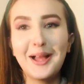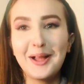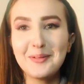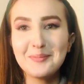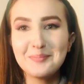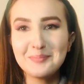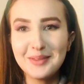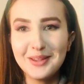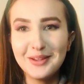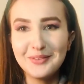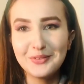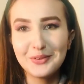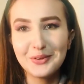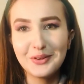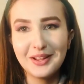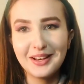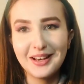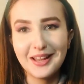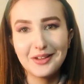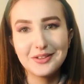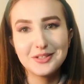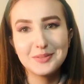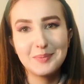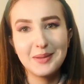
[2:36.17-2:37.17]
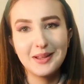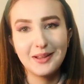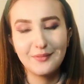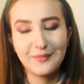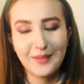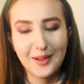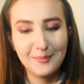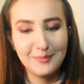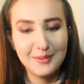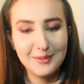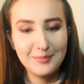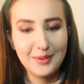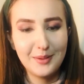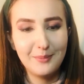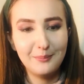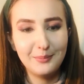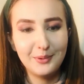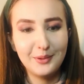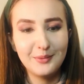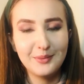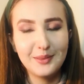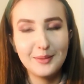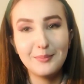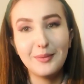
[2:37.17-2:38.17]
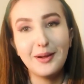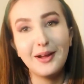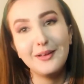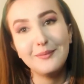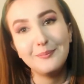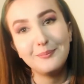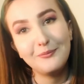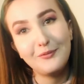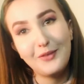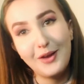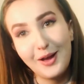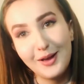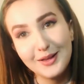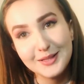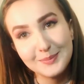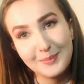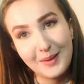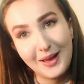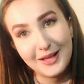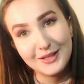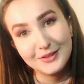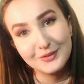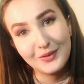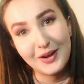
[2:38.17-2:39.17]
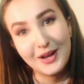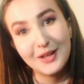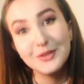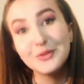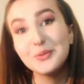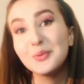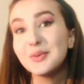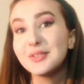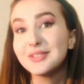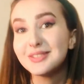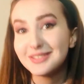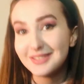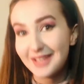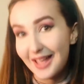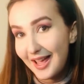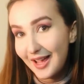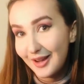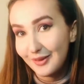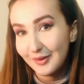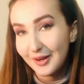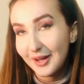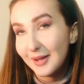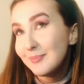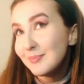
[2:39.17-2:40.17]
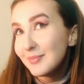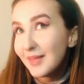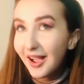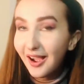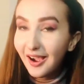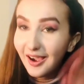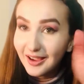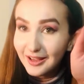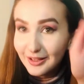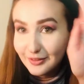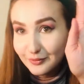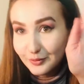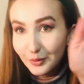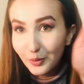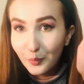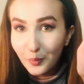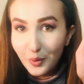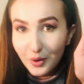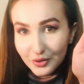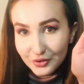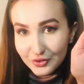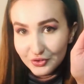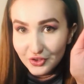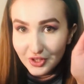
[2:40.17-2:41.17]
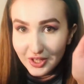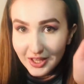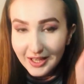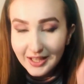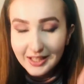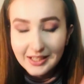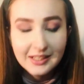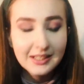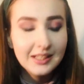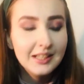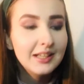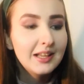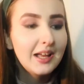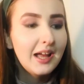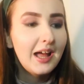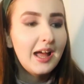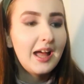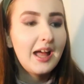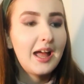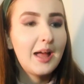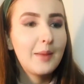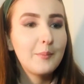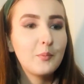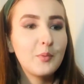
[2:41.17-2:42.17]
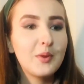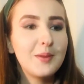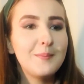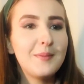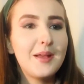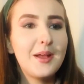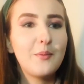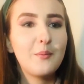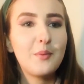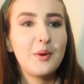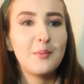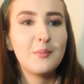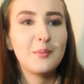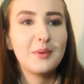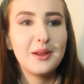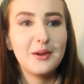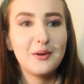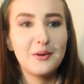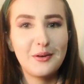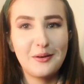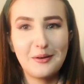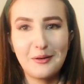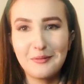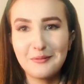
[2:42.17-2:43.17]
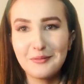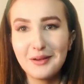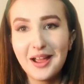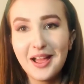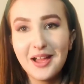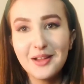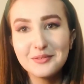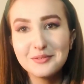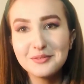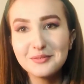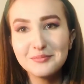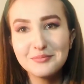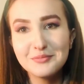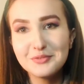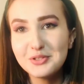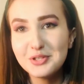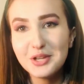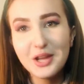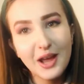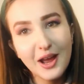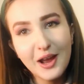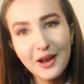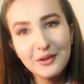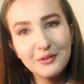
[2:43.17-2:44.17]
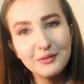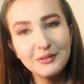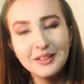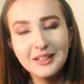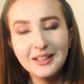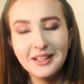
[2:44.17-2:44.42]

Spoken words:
But if you're not allowed to pick a family member, then my first best friend was Sarah. Hi if you're watching. We met when we were around 2.